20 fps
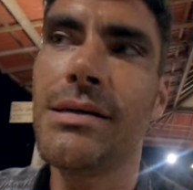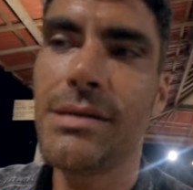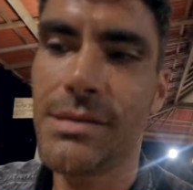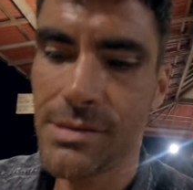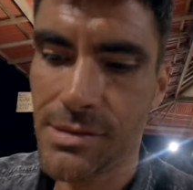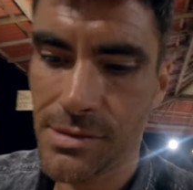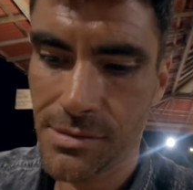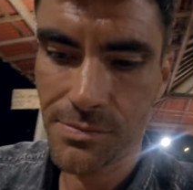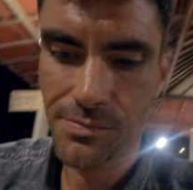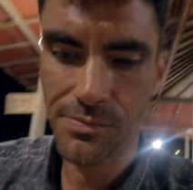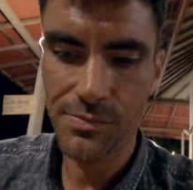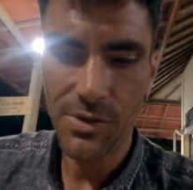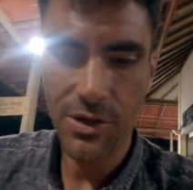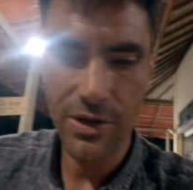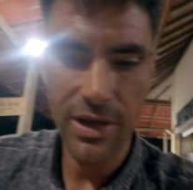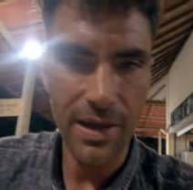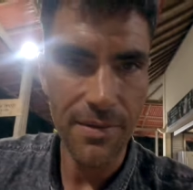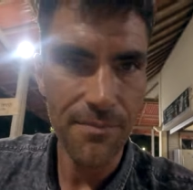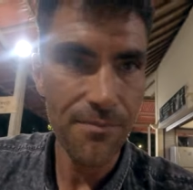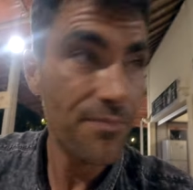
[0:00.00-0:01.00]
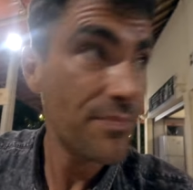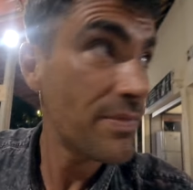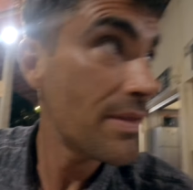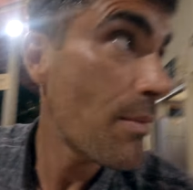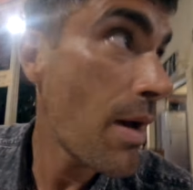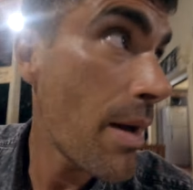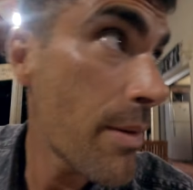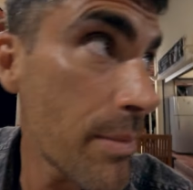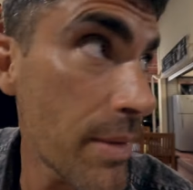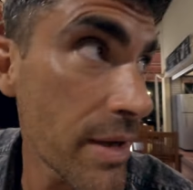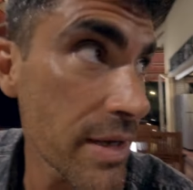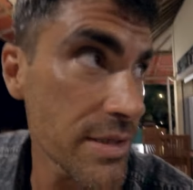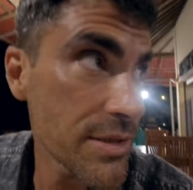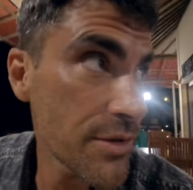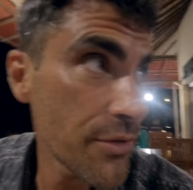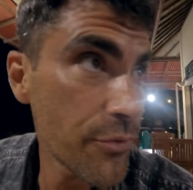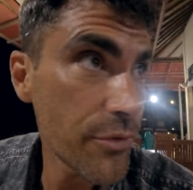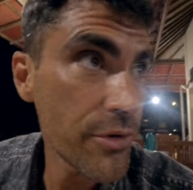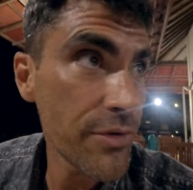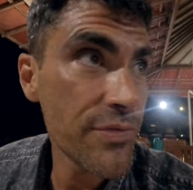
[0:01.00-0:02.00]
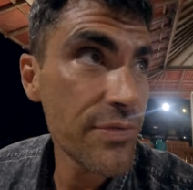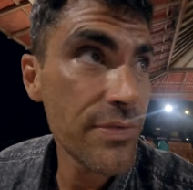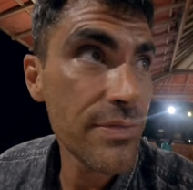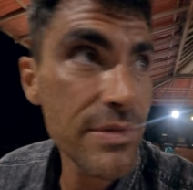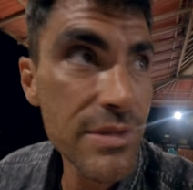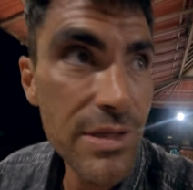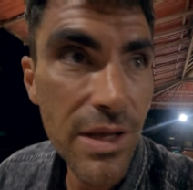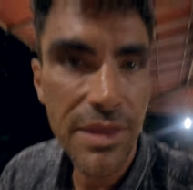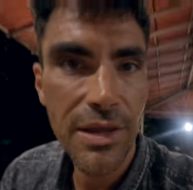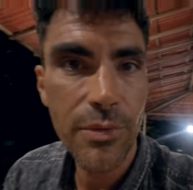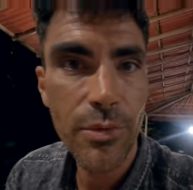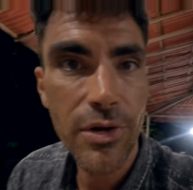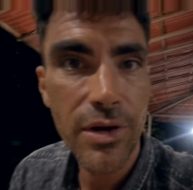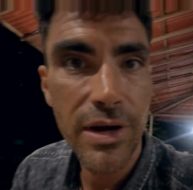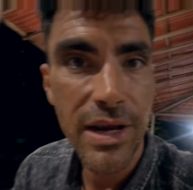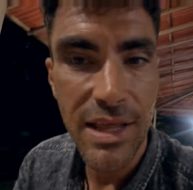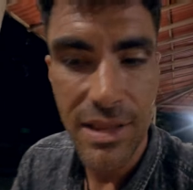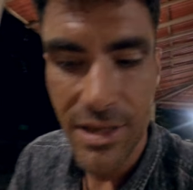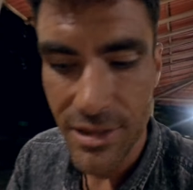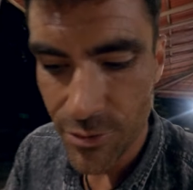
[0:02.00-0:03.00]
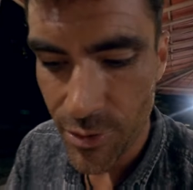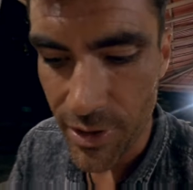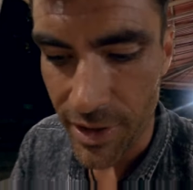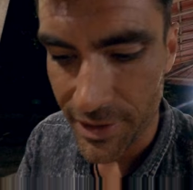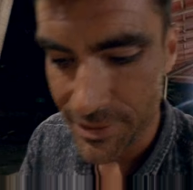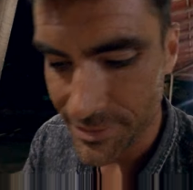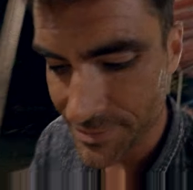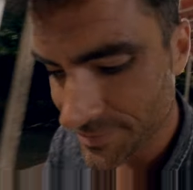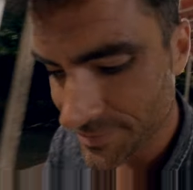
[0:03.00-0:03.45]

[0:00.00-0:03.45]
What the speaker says: Uh-huh. Okay, there might be monkeys on the roof, so I think we've got to eat this quick.